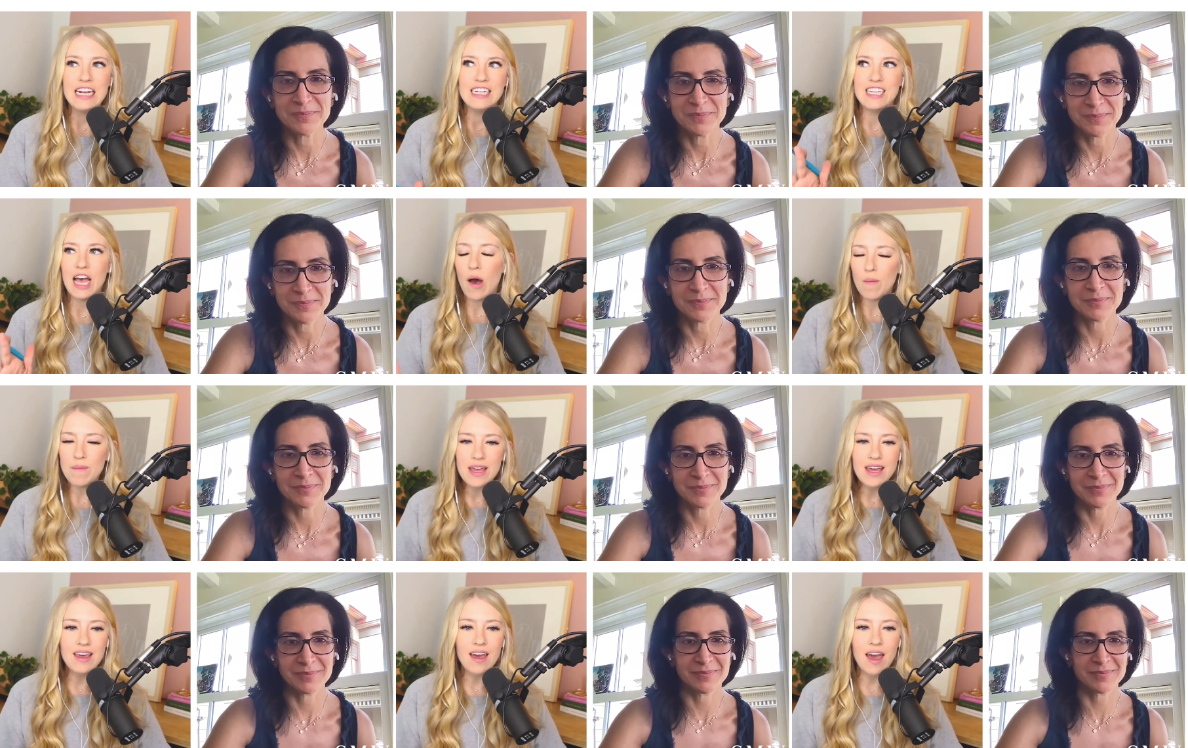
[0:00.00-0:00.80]
Speaker 1: Tell
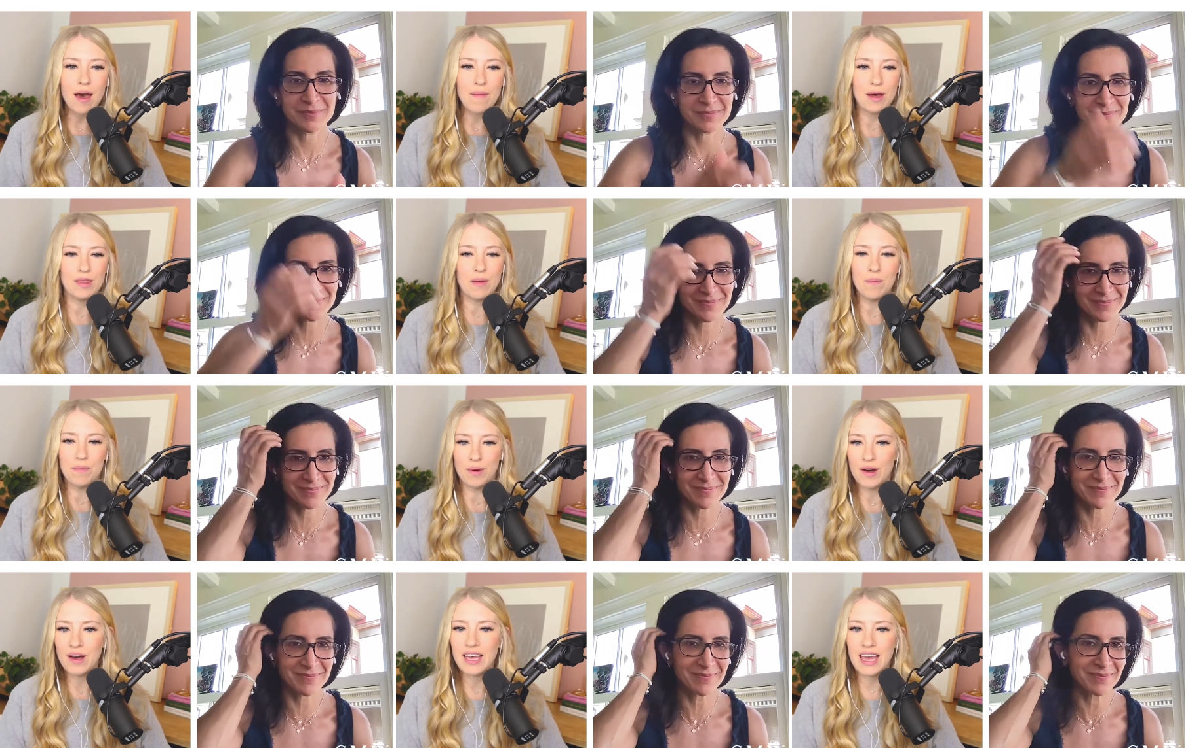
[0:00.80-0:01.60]
me about the
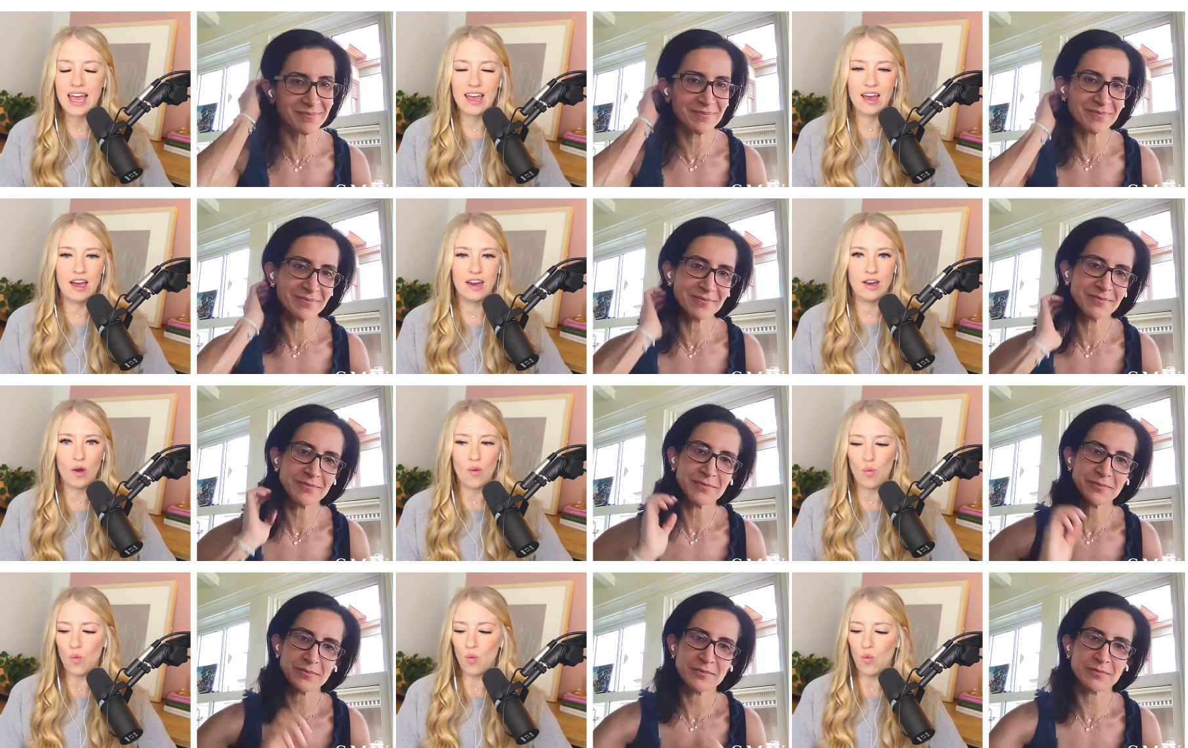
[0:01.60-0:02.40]
book and
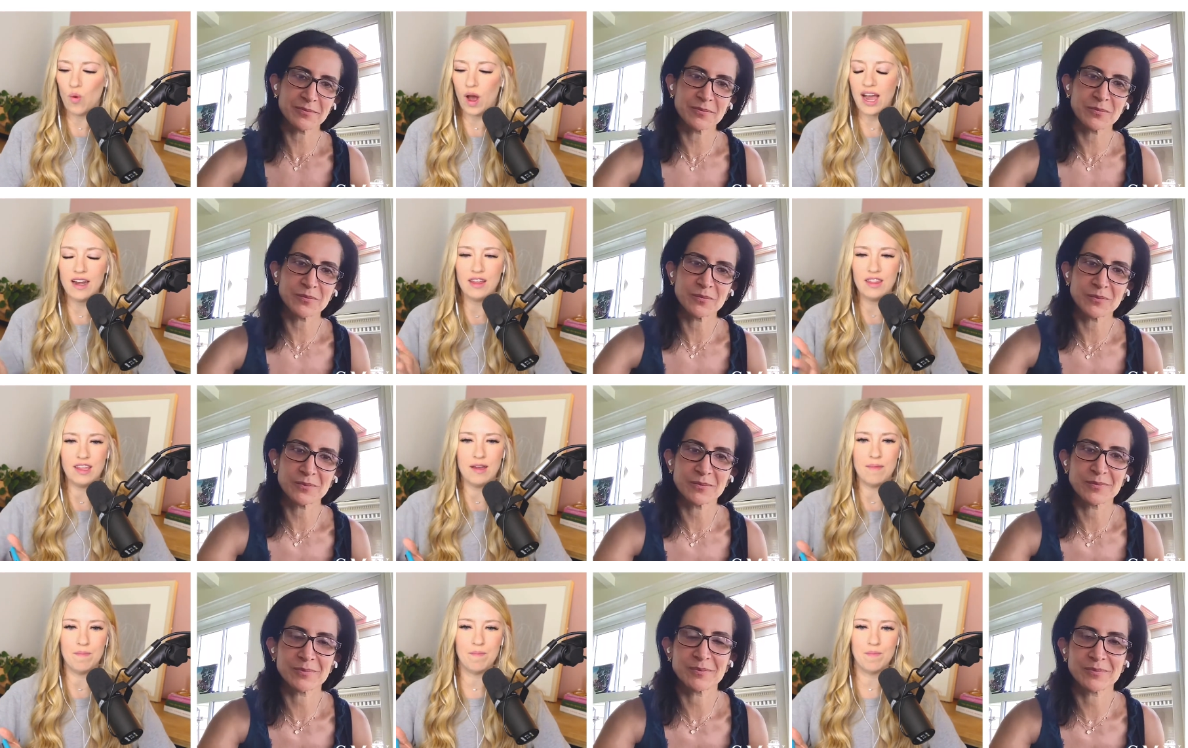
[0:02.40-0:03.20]
kind of
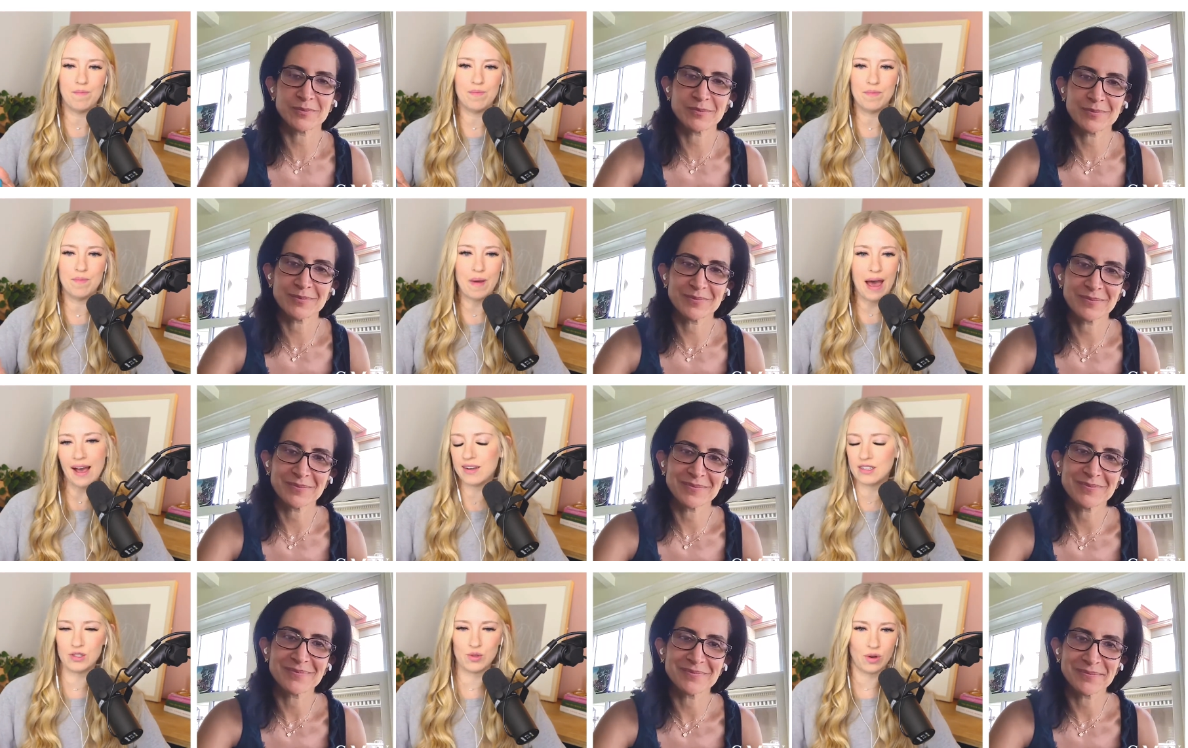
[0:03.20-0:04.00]
the
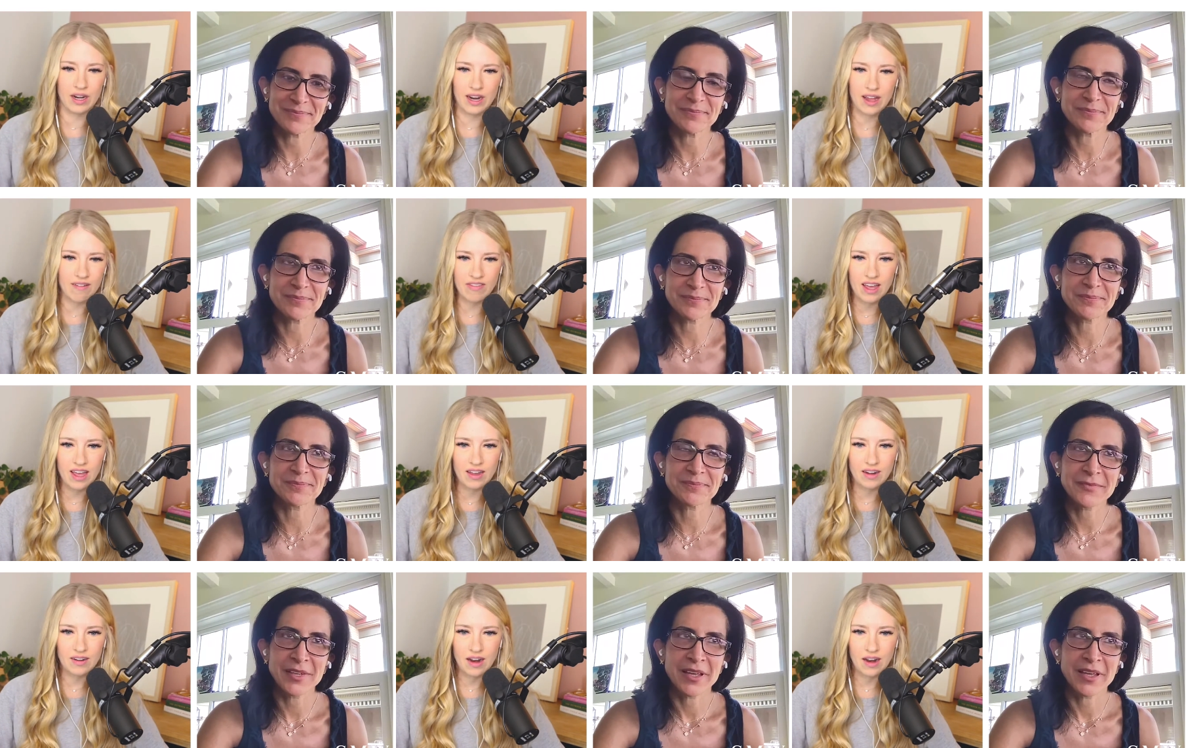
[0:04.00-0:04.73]
backstory of it?